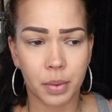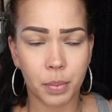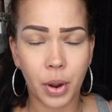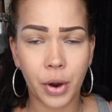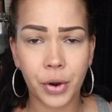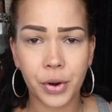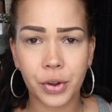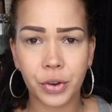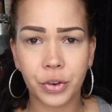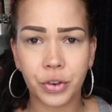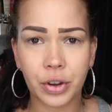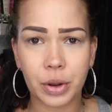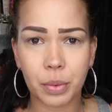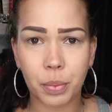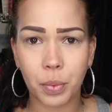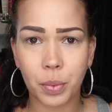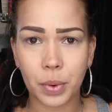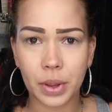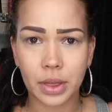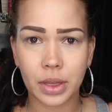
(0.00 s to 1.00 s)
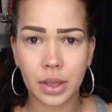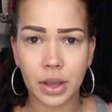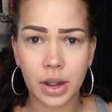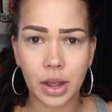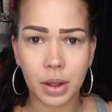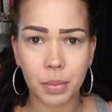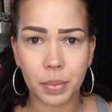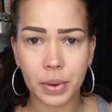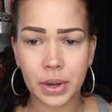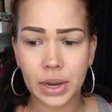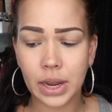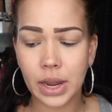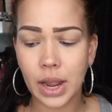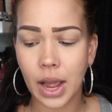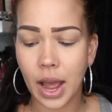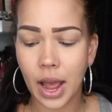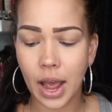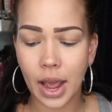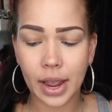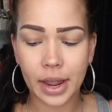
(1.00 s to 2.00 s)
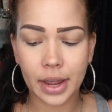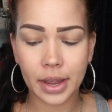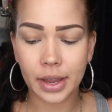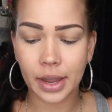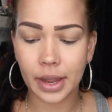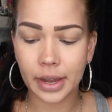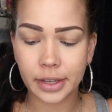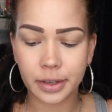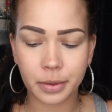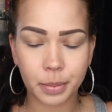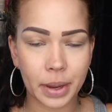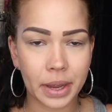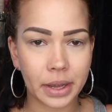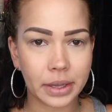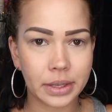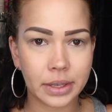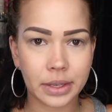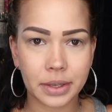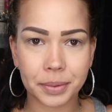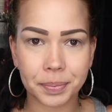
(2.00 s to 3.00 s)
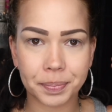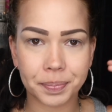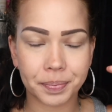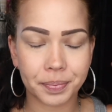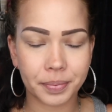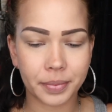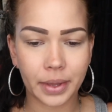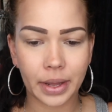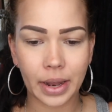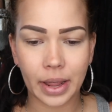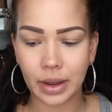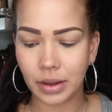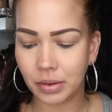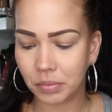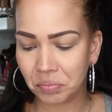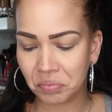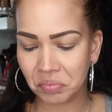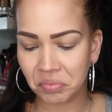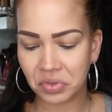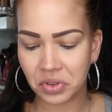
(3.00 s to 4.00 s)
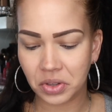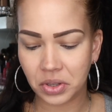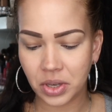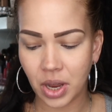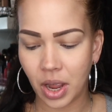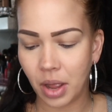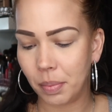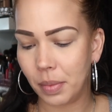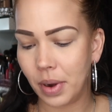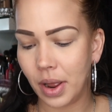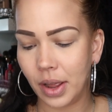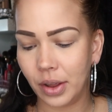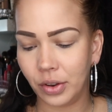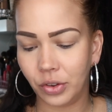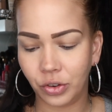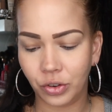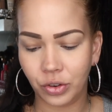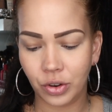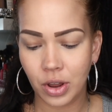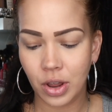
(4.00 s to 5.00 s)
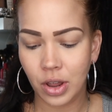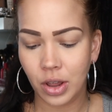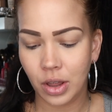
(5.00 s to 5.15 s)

partnership with a company, I expect like top-notch